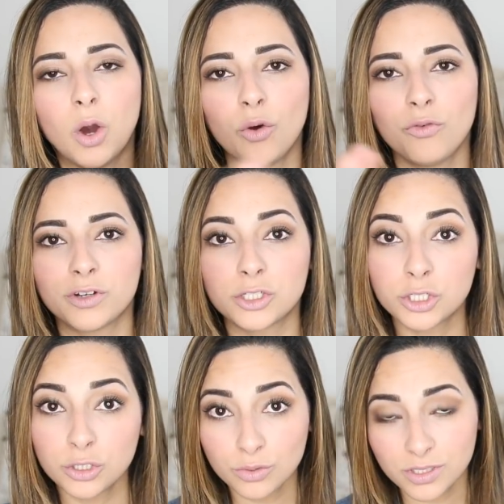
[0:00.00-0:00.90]
over
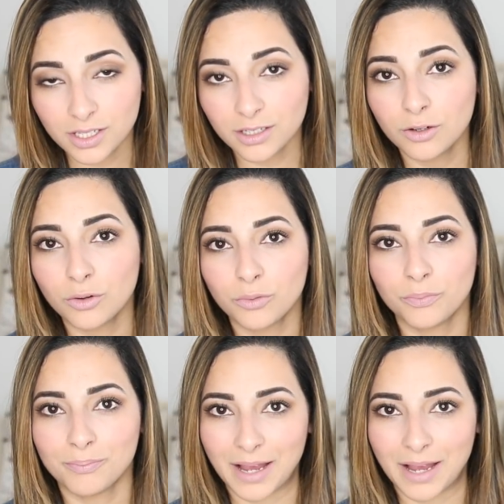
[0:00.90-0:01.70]
2 single